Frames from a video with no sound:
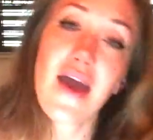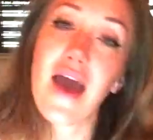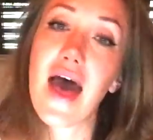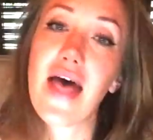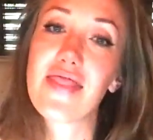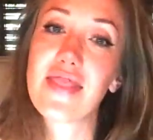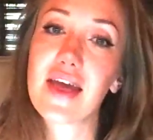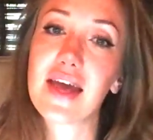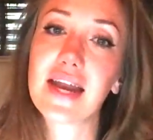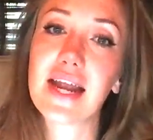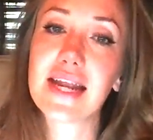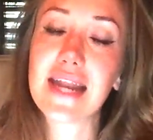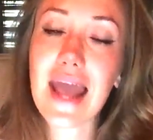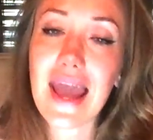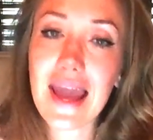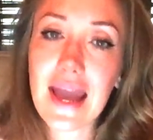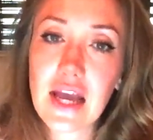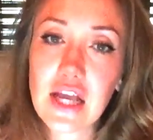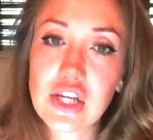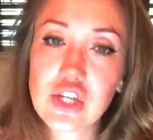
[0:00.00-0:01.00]
And then at
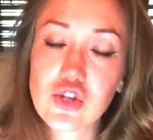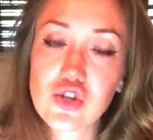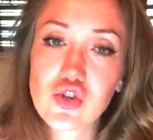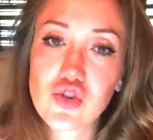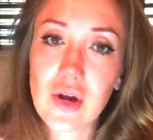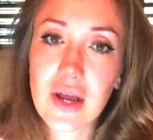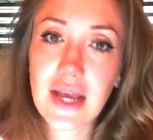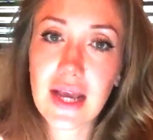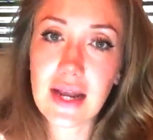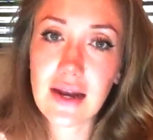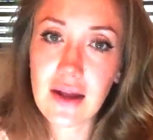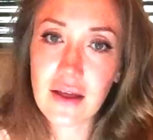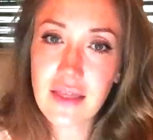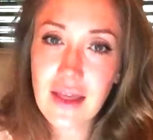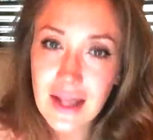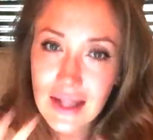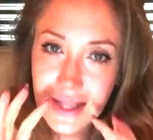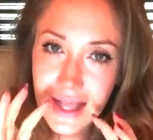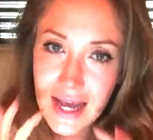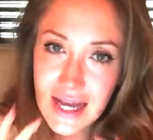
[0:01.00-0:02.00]
8, you drink
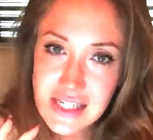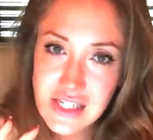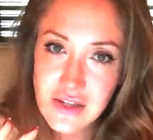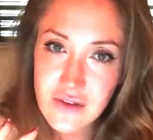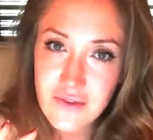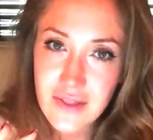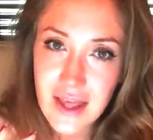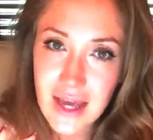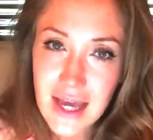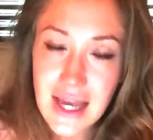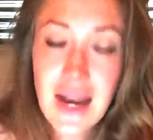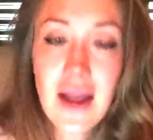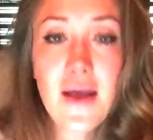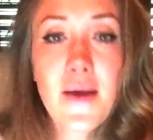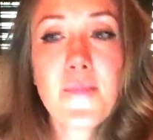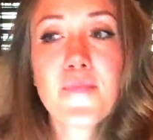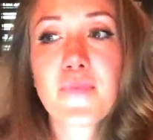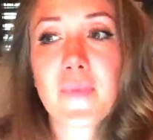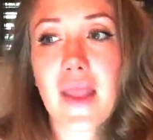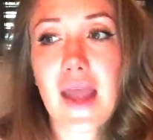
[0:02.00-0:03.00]
another glass of that,
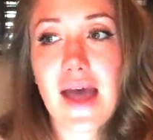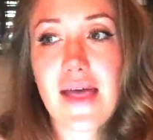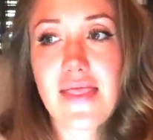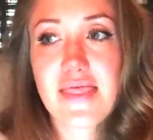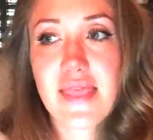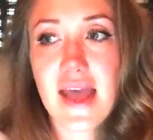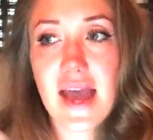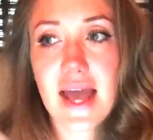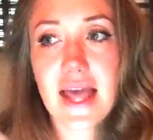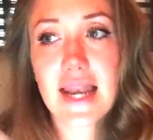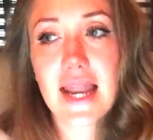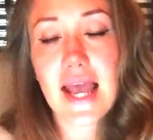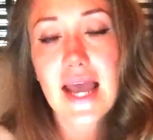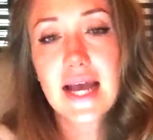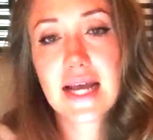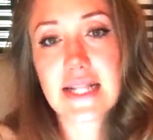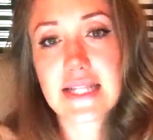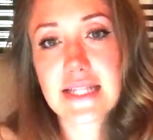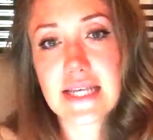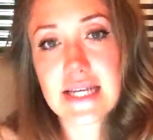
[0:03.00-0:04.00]
and then
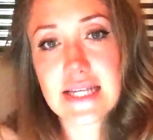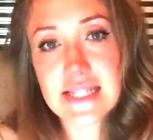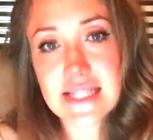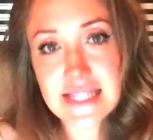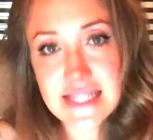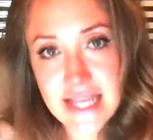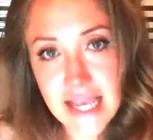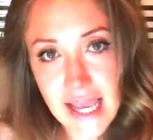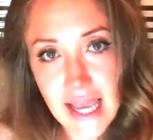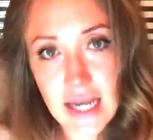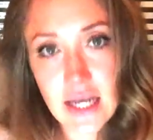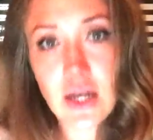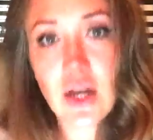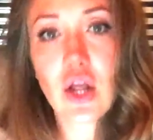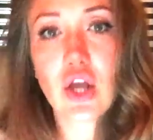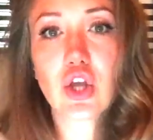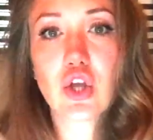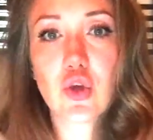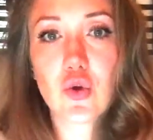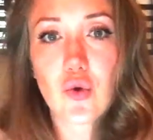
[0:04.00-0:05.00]
at
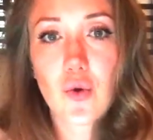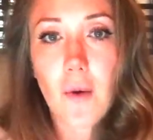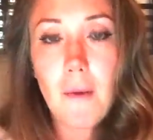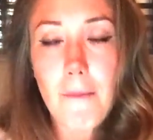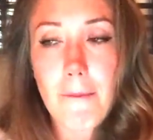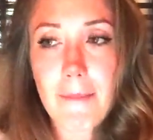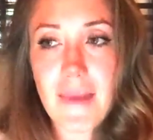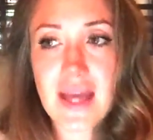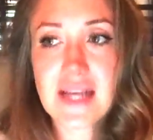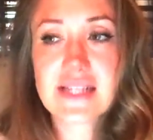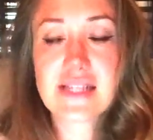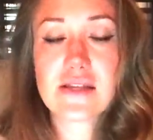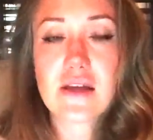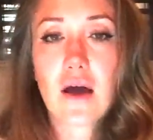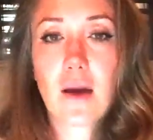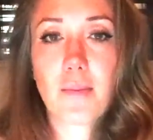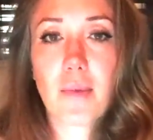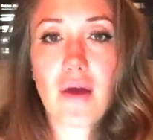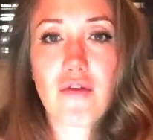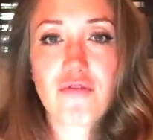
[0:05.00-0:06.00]
10, you mix
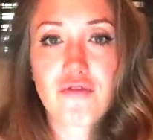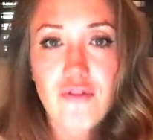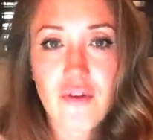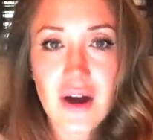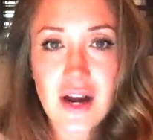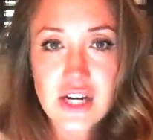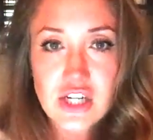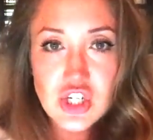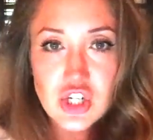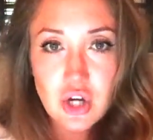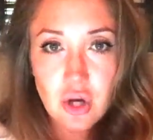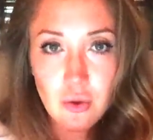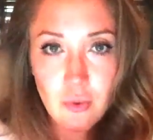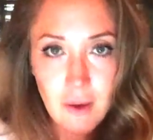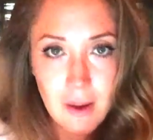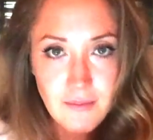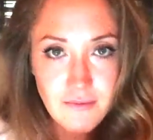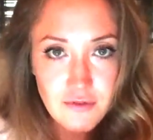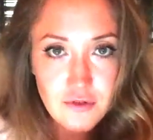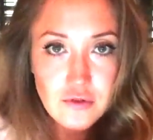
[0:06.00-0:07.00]
up fresh
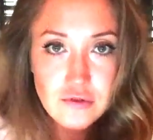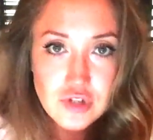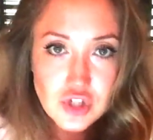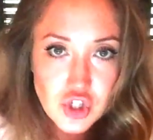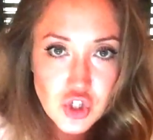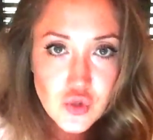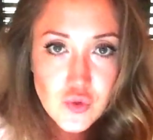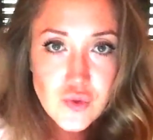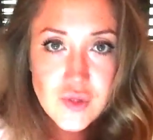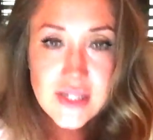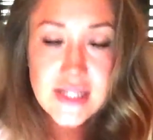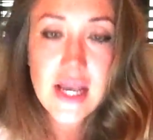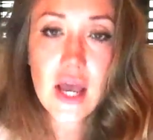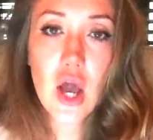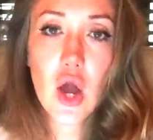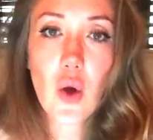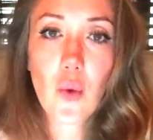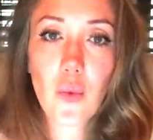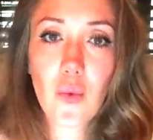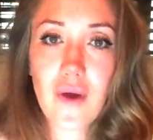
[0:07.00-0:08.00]
grapefruit juice
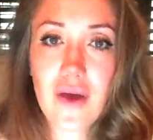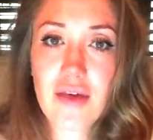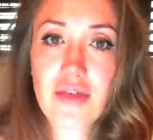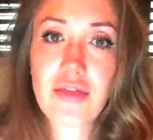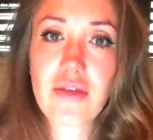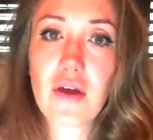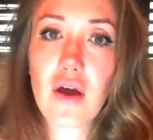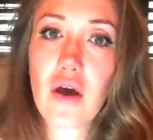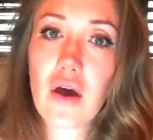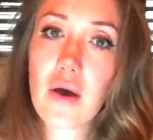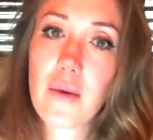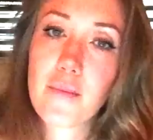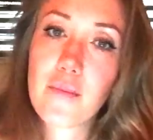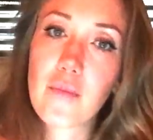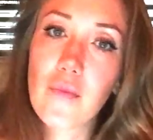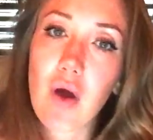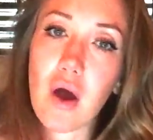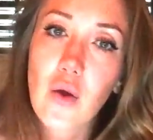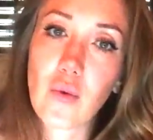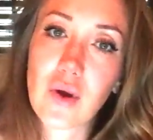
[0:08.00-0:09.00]
with
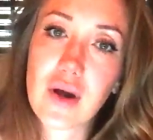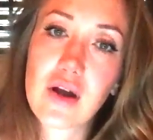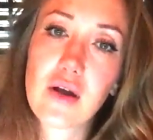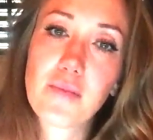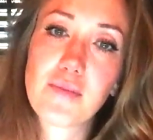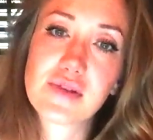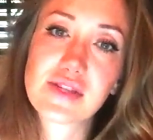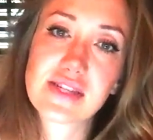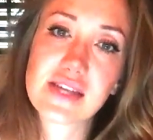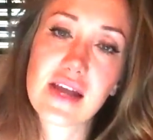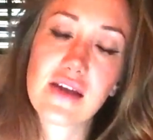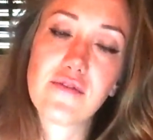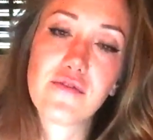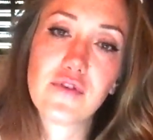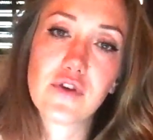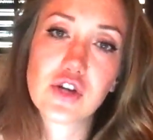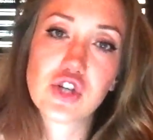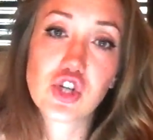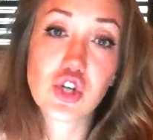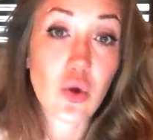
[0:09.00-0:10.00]
100%
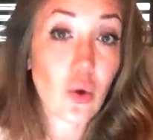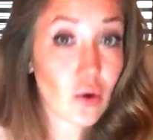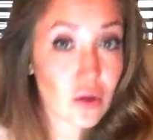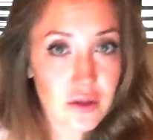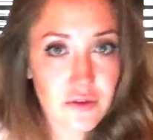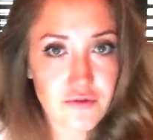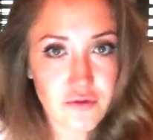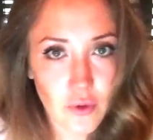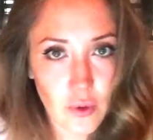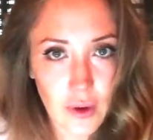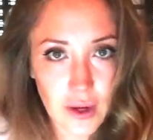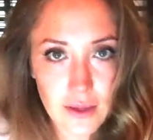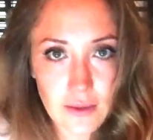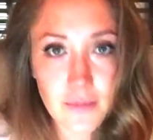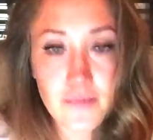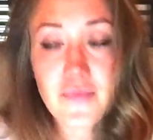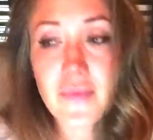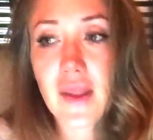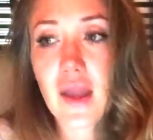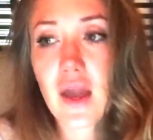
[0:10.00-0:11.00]
virgin olive oil.